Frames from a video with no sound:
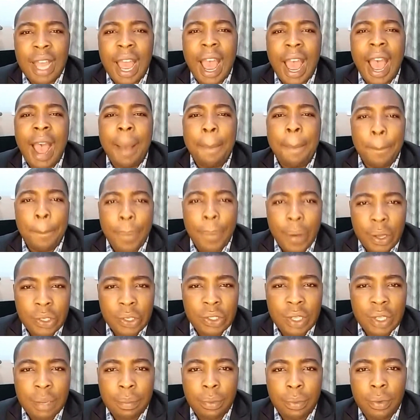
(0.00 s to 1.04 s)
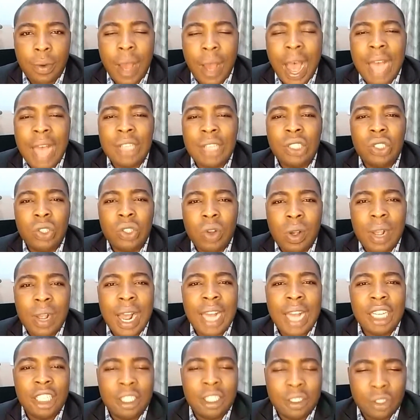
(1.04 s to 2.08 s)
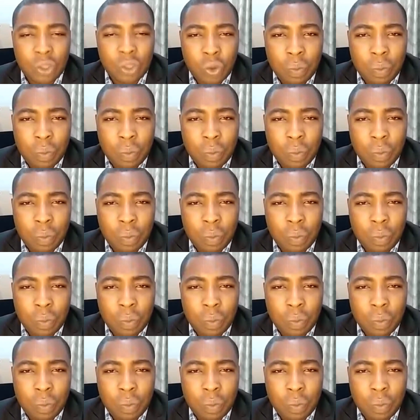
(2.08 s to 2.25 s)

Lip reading: are possible as long as